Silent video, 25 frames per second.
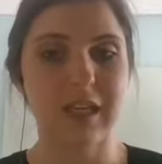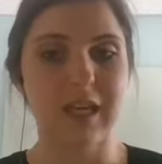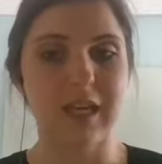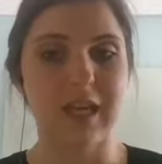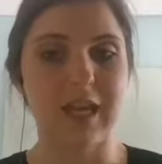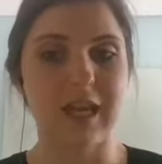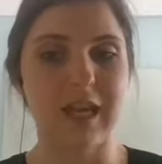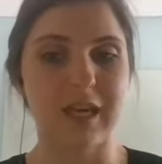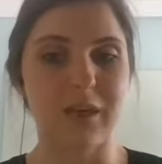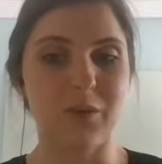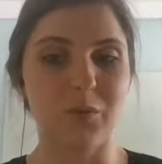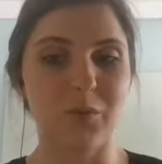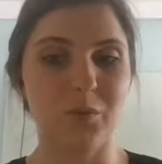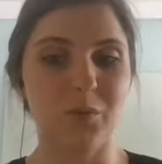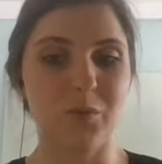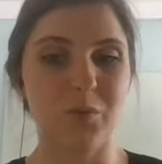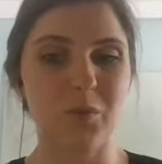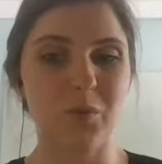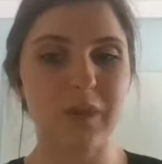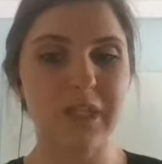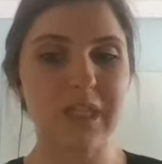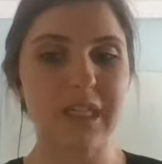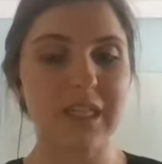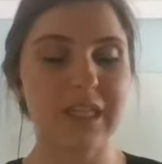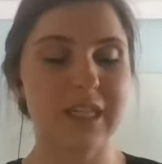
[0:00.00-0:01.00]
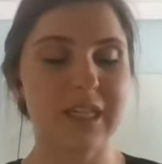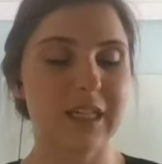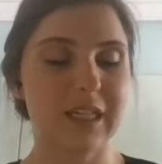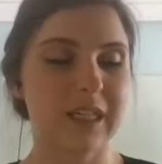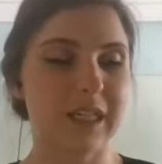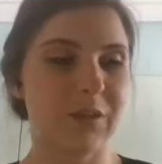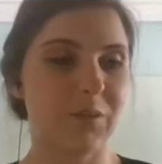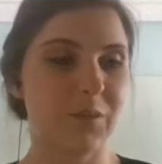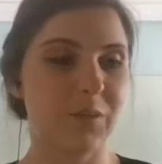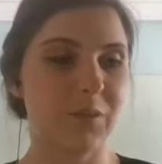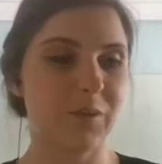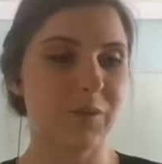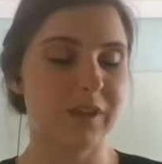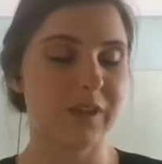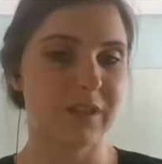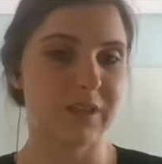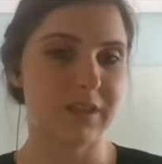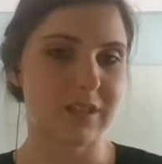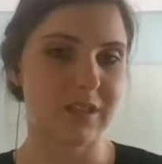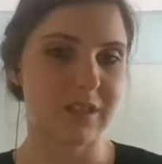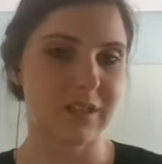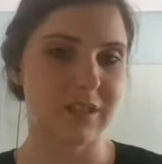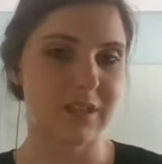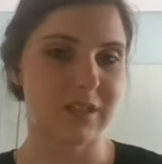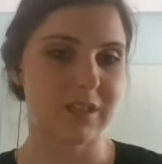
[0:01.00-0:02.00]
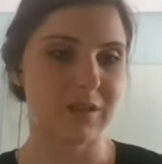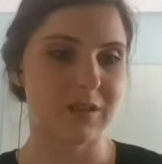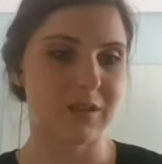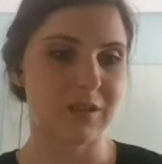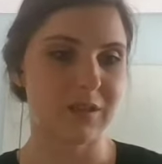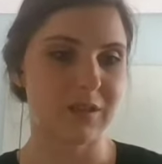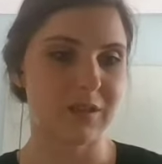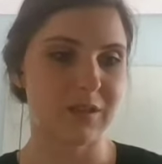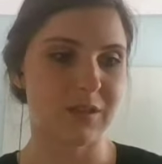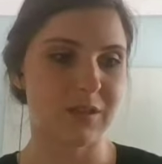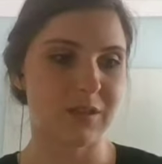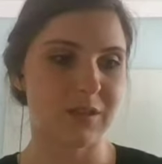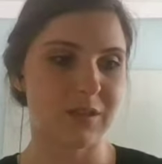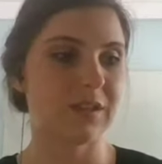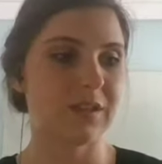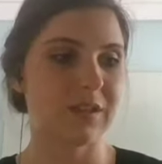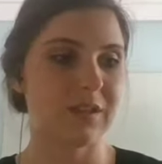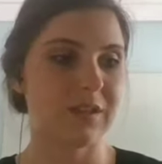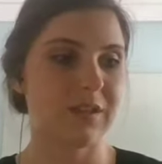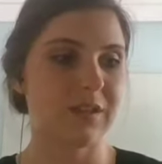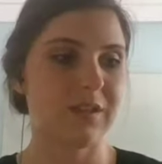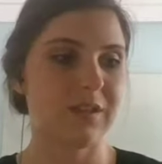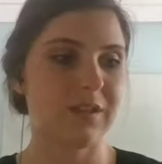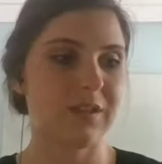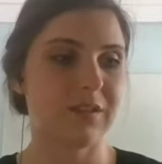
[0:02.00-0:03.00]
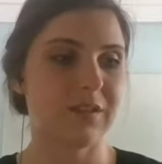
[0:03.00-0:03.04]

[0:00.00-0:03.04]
And we think with our system, with the